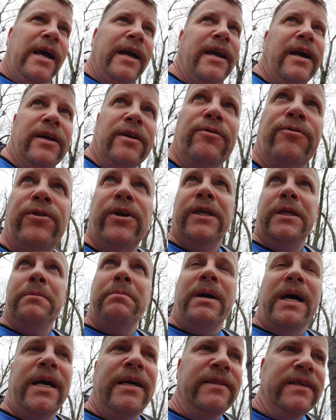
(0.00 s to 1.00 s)
Got a friend of
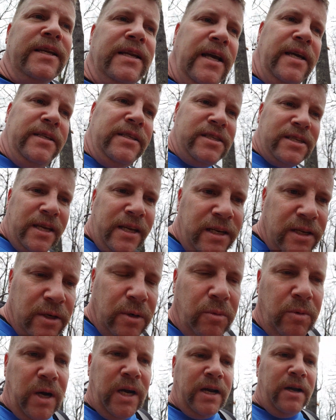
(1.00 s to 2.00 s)
mine that I ain't seen in
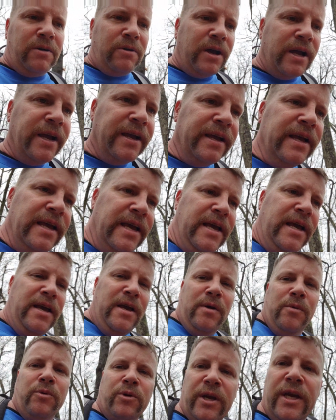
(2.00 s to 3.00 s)
a while.
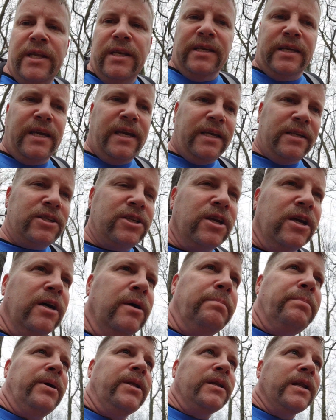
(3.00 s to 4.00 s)
We're getting to catch
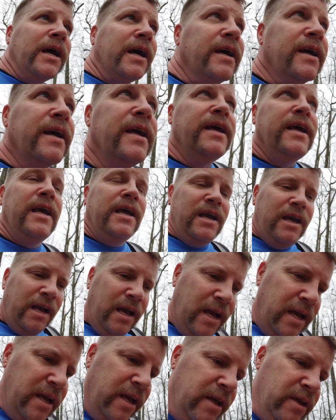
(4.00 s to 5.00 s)
up, and
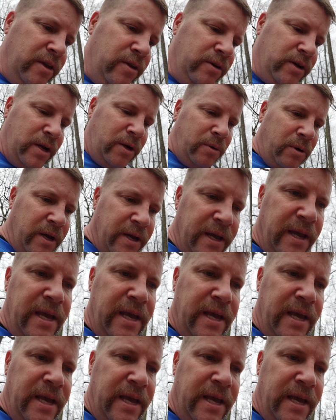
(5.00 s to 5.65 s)
you know,